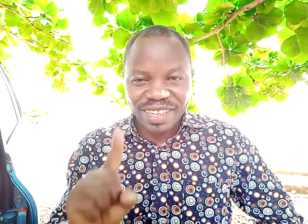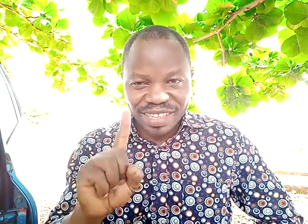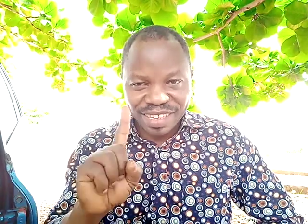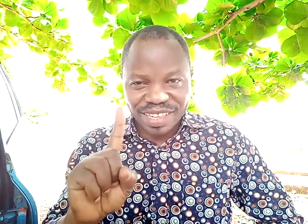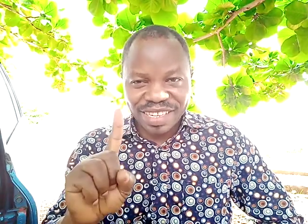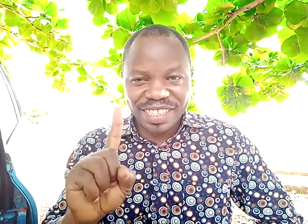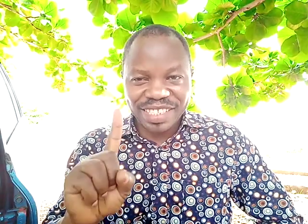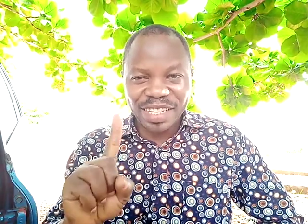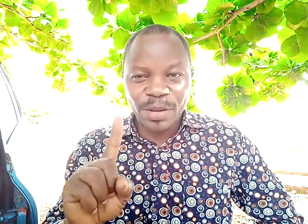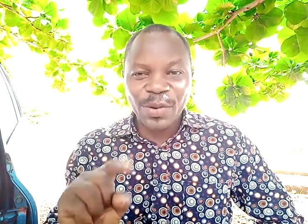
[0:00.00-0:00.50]

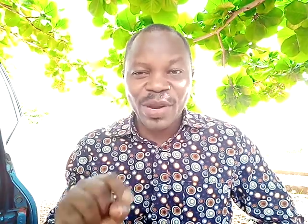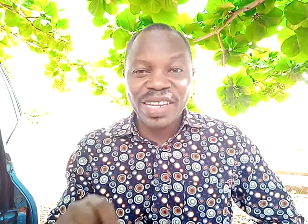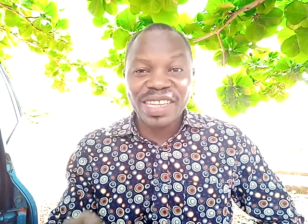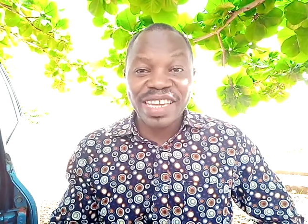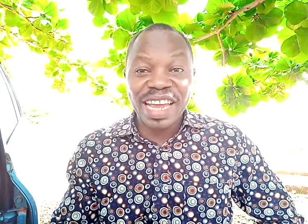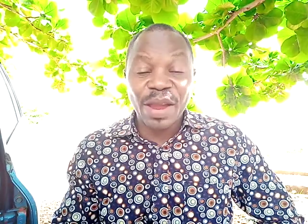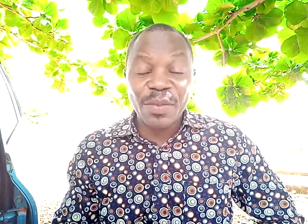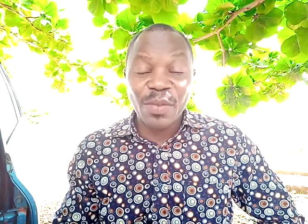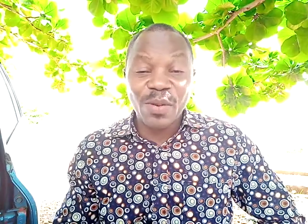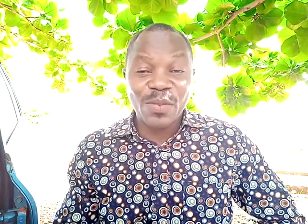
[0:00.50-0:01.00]
It is a
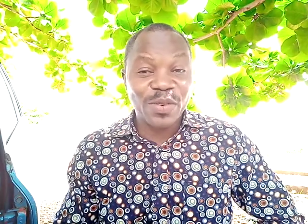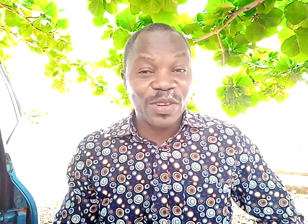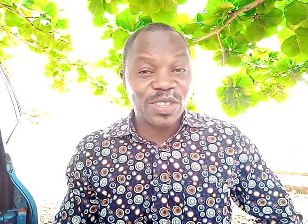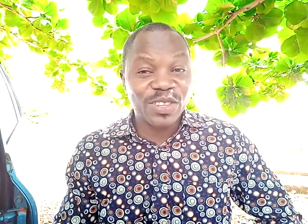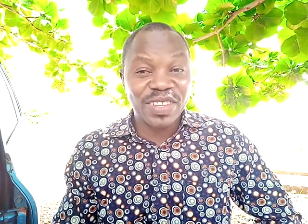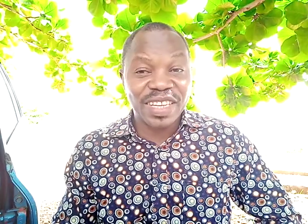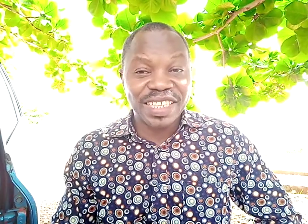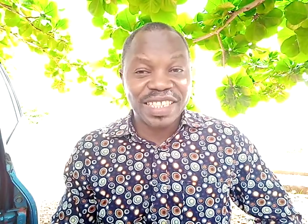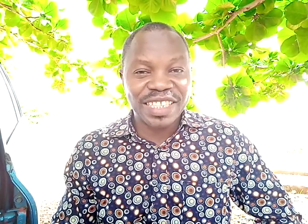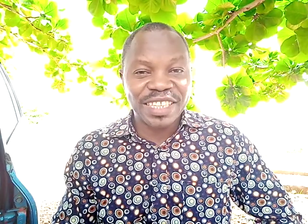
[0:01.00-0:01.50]
one-time
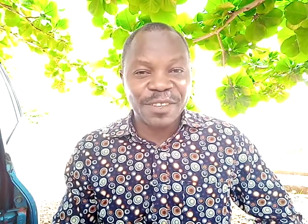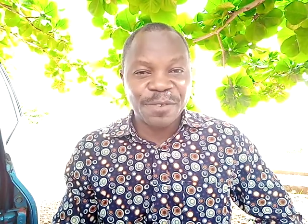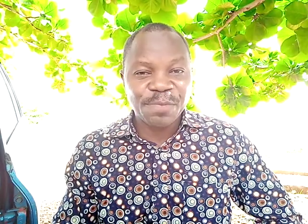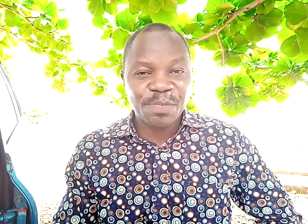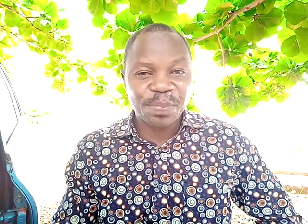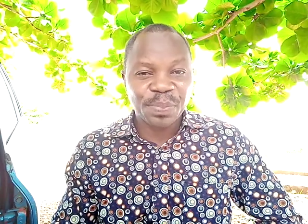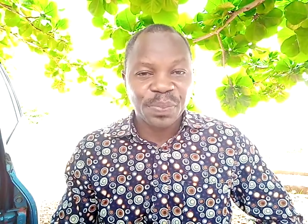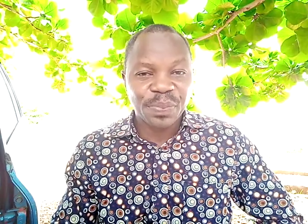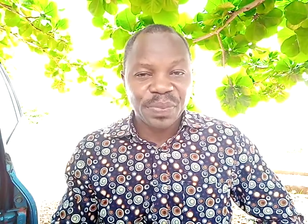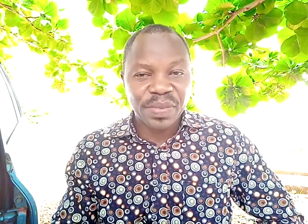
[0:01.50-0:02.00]
opportunity,
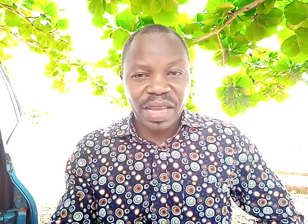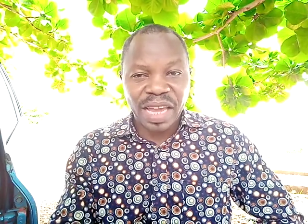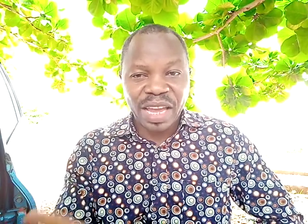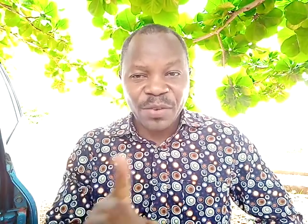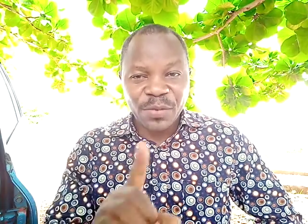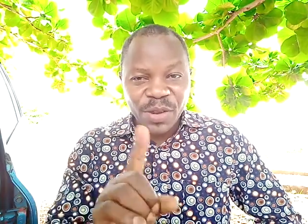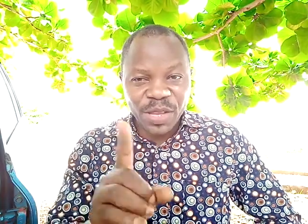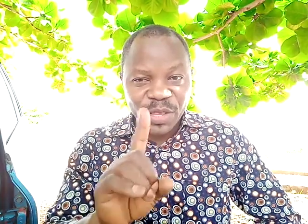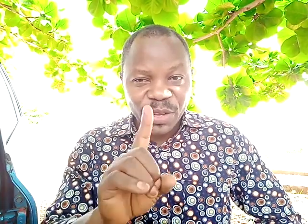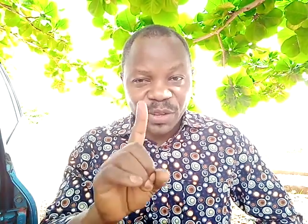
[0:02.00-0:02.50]
and
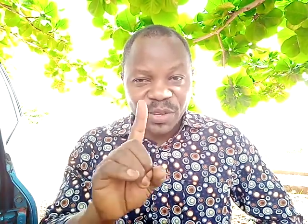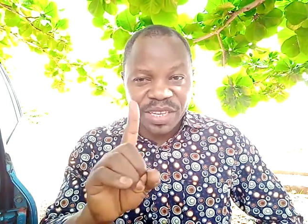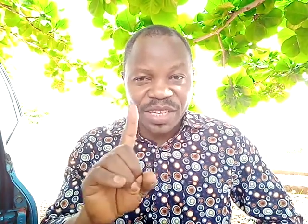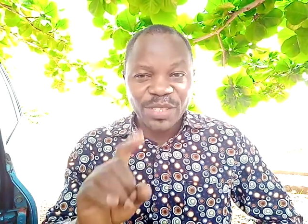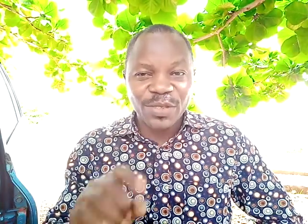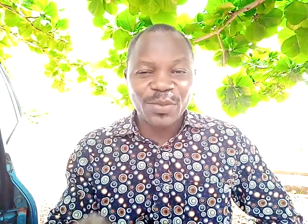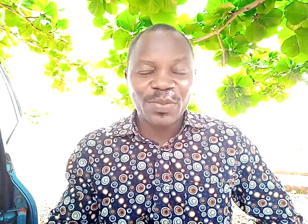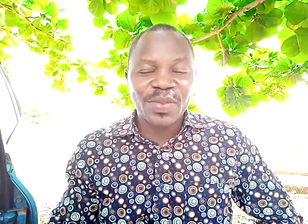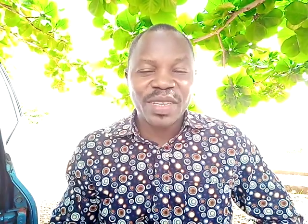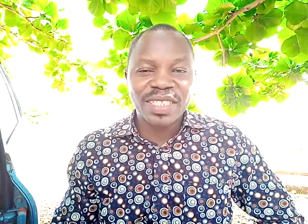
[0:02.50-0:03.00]
we don't need
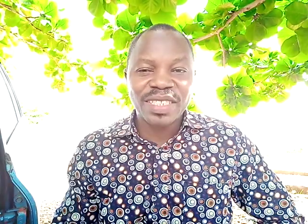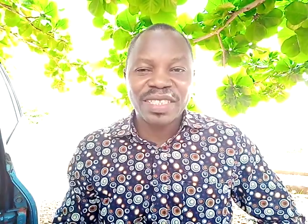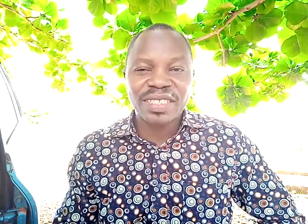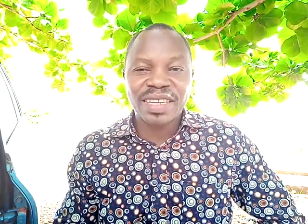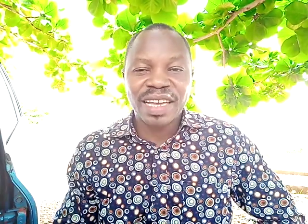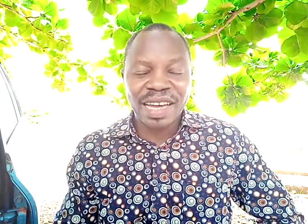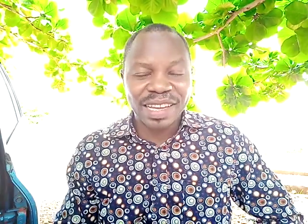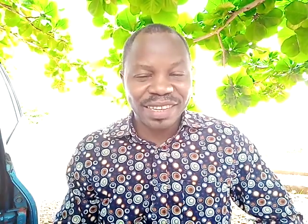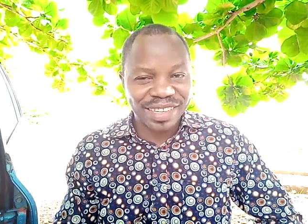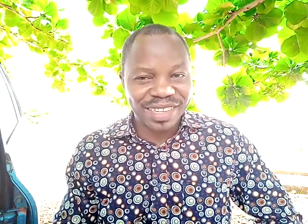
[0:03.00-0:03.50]
to
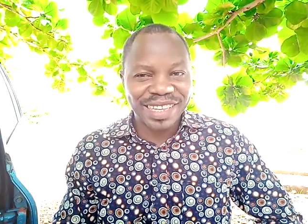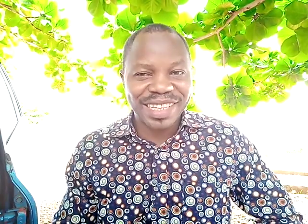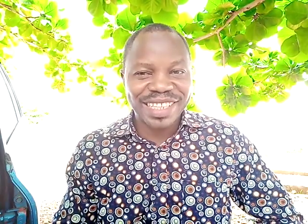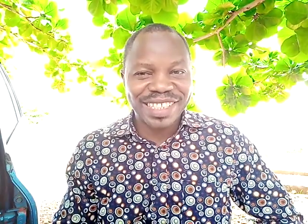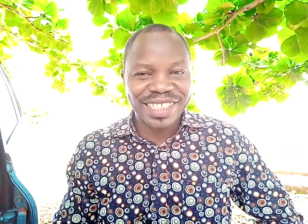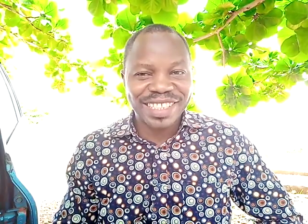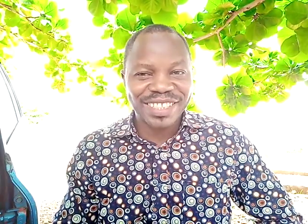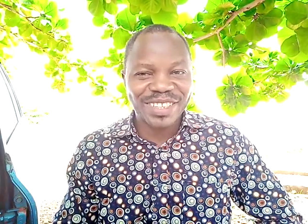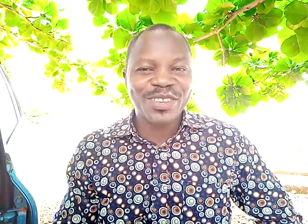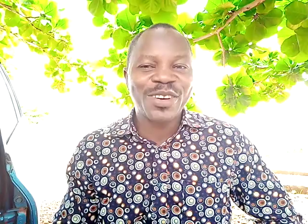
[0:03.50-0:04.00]
mishandle
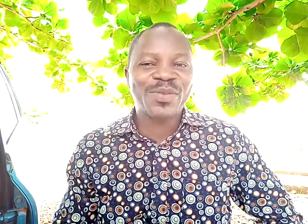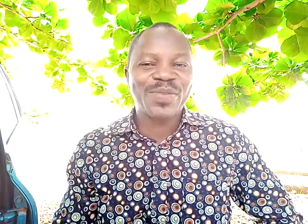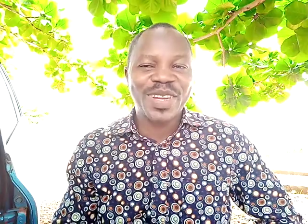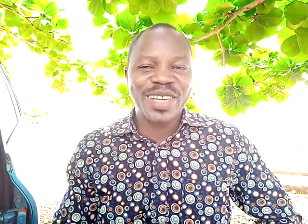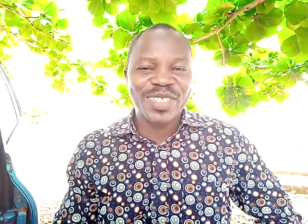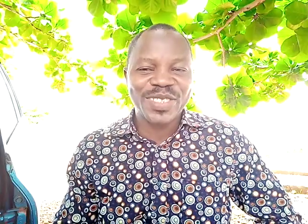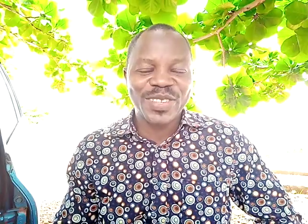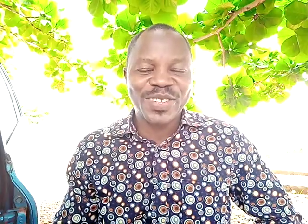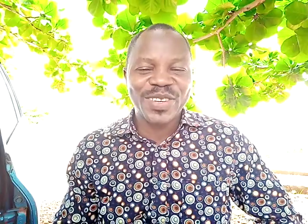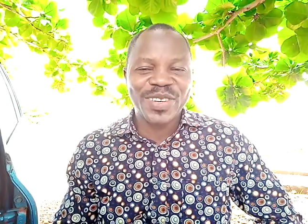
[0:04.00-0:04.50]
it. God
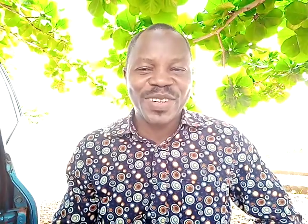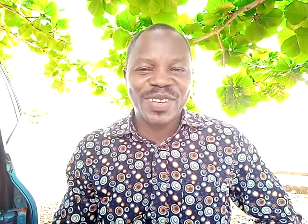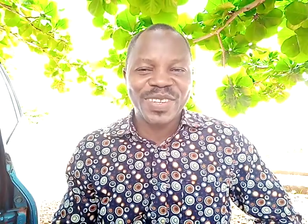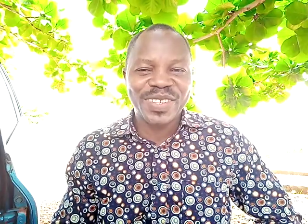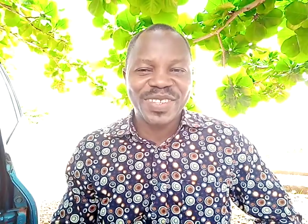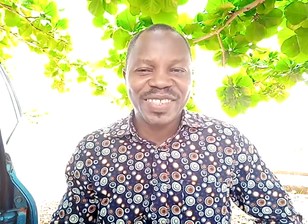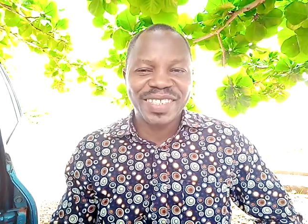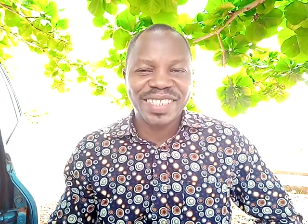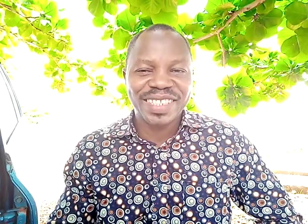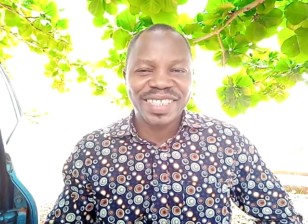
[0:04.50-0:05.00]
bless you all.
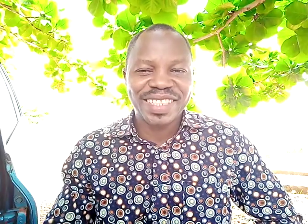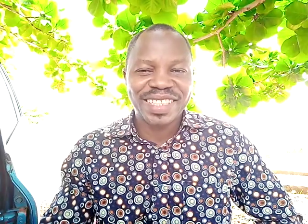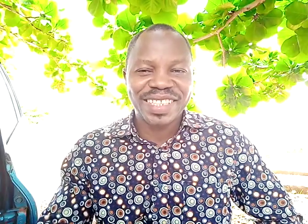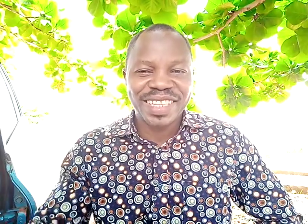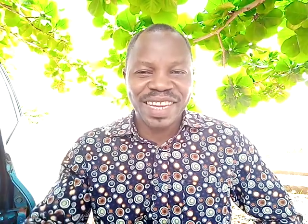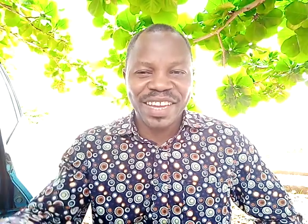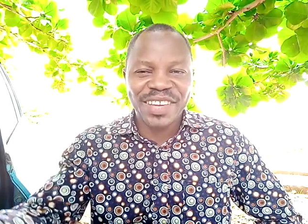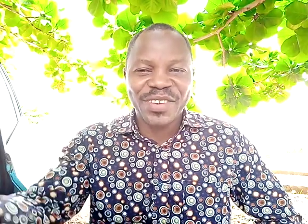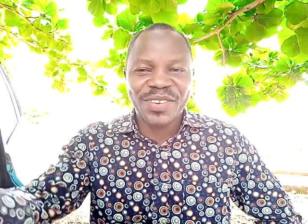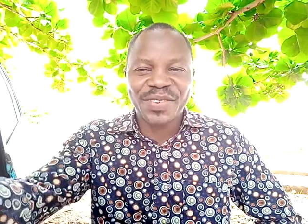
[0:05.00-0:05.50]

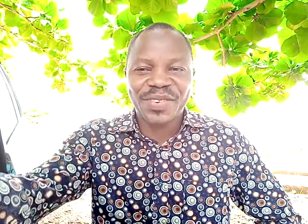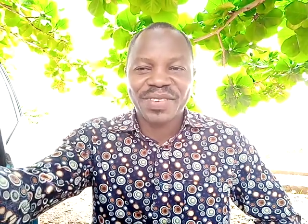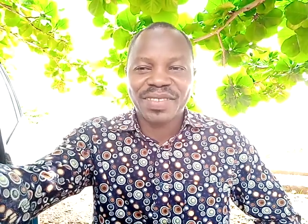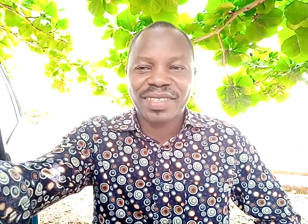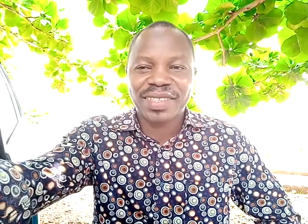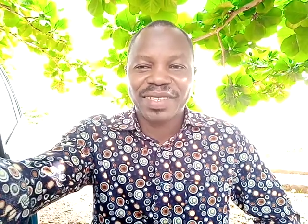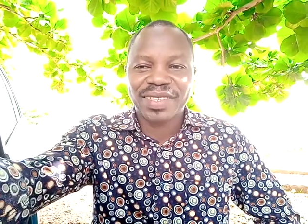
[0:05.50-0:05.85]
Thank you.